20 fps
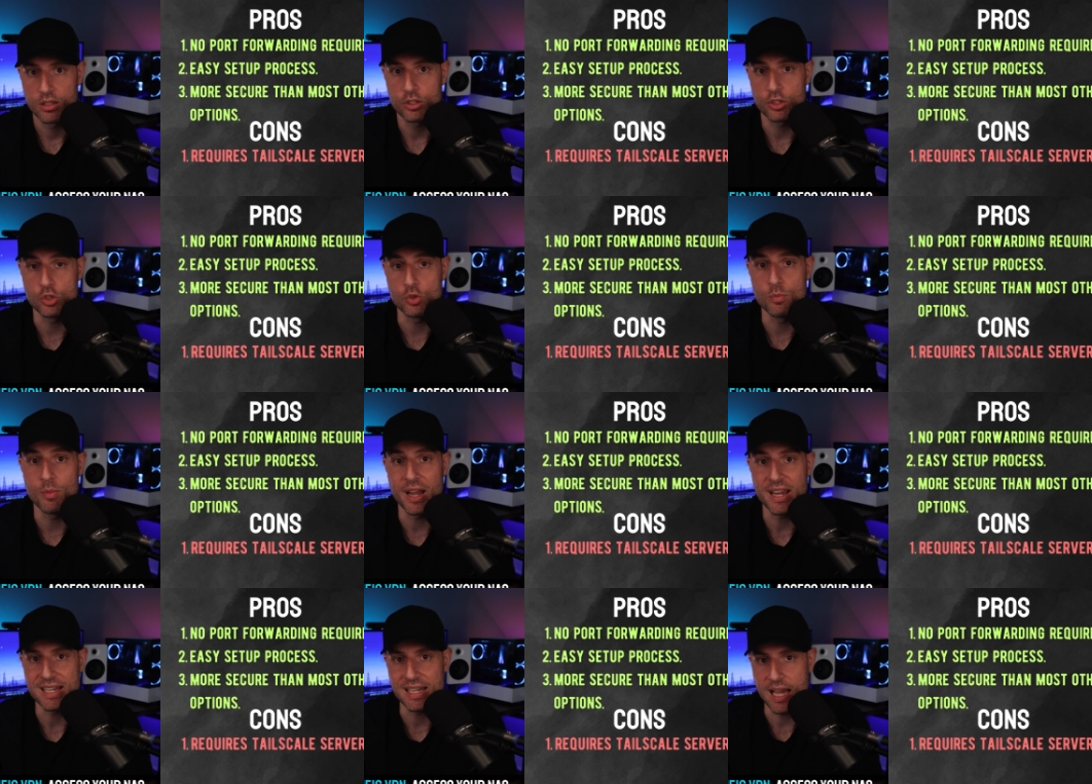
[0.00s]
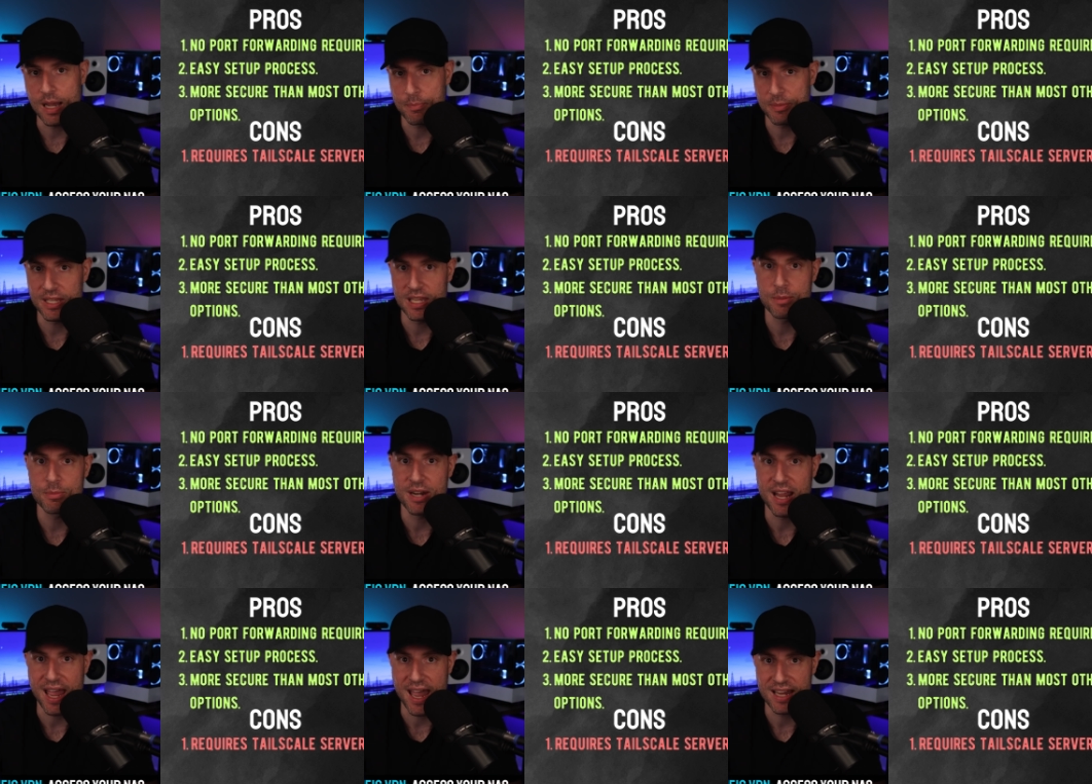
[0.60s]
you might not be
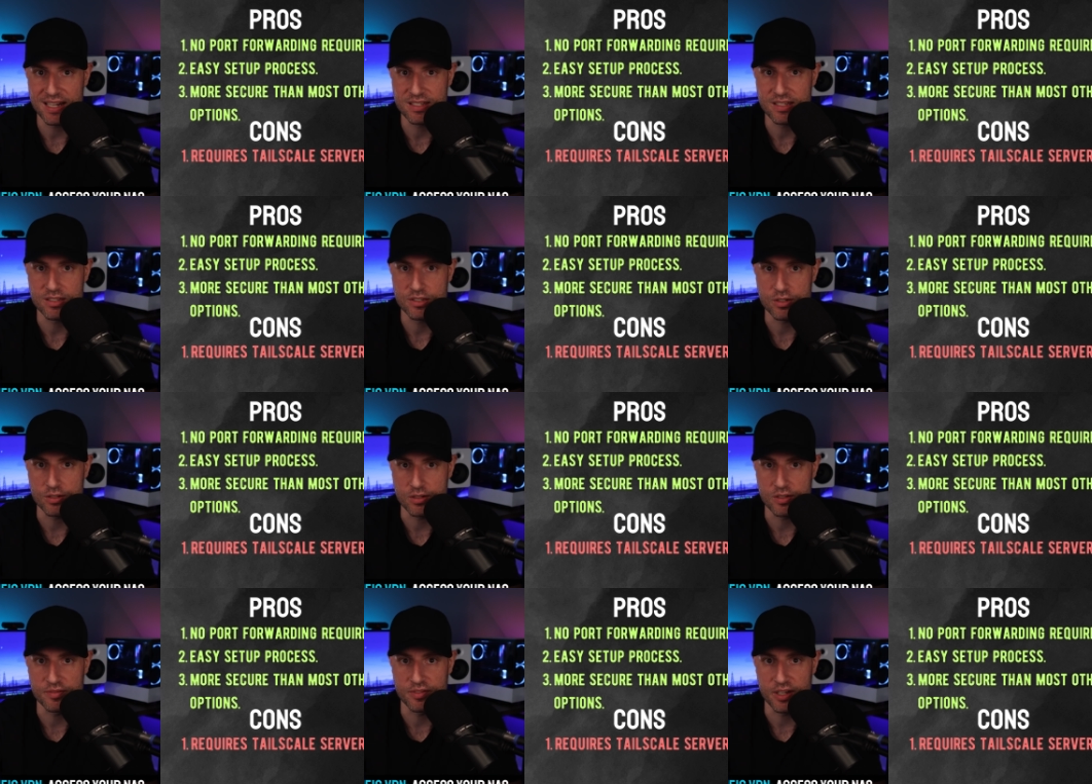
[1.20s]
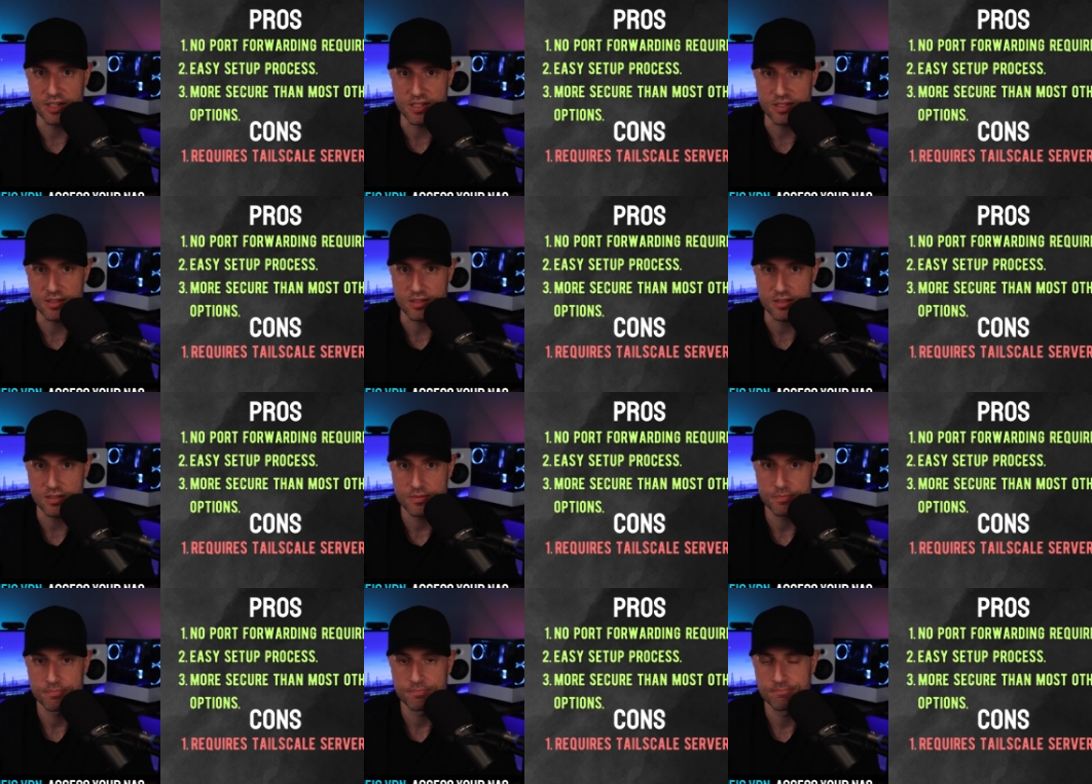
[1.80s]
able to access your
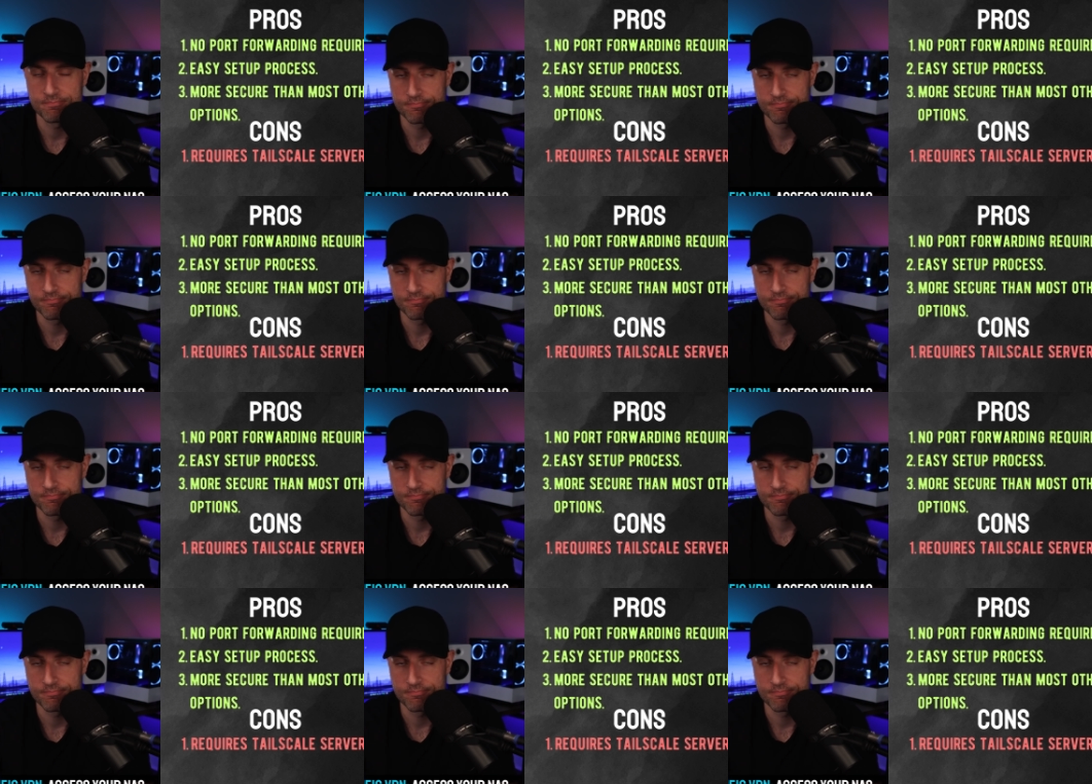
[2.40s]
devices.